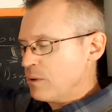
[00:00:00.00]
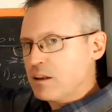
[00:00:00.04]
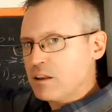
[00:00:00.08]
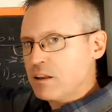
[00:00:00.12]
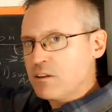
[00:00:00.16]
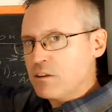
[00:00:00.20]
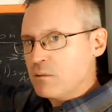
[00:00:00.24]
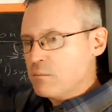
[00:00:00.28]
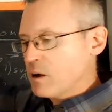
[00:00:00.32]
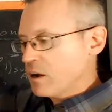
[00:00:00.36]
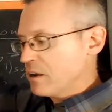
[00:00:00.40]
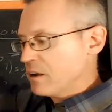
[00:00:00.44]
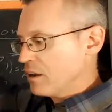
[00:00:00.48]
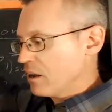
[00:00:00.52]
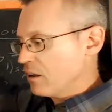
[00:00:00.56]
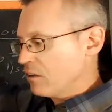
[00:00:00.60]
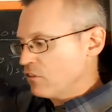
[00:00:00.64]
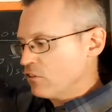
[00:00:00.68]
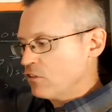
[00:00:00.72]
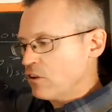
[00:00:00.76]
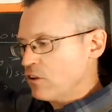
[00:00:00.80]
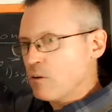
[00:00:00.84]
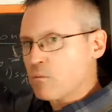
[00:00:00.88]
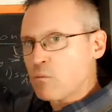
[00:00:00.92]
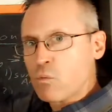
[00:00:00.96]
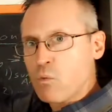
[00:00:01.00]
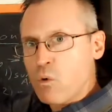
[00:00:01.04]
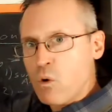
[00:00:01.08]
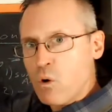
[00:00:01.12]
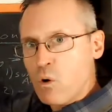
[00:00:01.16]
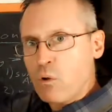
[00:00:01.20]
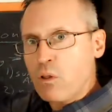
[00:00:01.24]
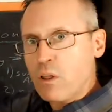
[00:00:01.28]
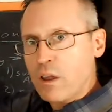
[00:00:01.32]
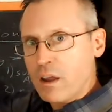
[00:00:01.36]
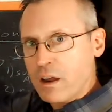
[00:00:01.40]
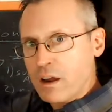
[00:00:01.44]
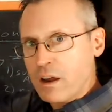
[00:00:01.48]
and you might get some
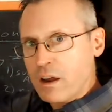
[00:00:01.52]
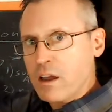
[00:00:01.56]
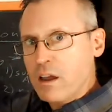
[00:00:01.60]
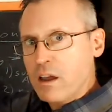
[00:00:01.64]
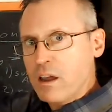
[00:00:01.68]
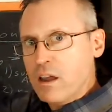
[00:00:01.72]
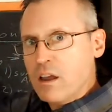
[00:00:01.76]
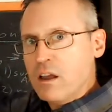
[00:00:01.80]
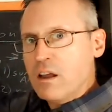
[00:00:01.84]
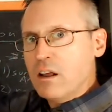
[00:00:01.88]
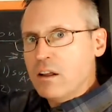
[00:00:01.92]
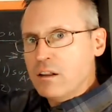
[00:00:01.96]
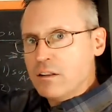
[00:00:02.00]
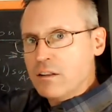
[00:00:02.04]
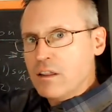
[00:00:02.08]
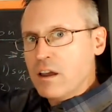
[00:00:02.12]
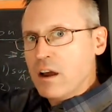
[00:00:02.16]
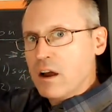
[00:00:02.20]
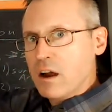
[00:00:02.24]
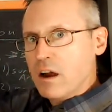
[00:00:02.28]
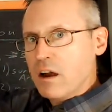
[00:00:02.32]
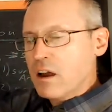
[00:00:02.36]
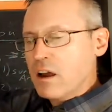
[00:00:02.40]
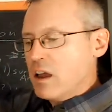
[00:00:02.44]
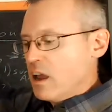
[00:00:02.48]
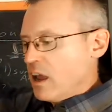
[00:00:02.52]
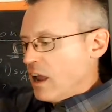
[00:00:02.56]
rolling there.